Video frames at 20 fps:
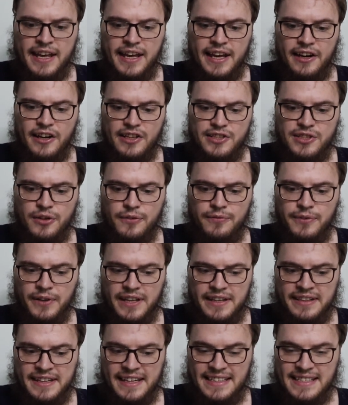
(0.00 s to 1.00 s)
and also for
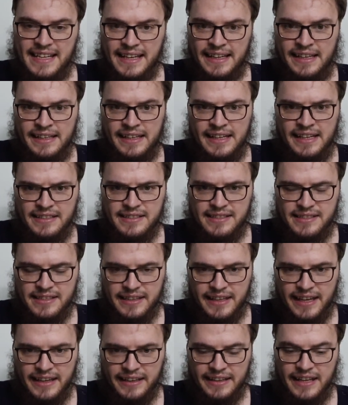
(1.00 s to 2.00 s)
the things that he needs,
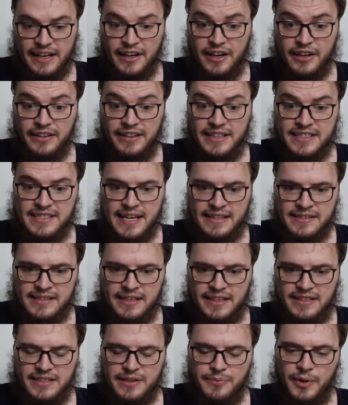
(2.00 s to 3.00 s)
like that are
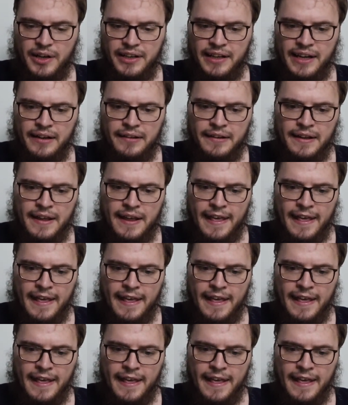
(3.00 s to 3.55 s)
necessities and whatnot,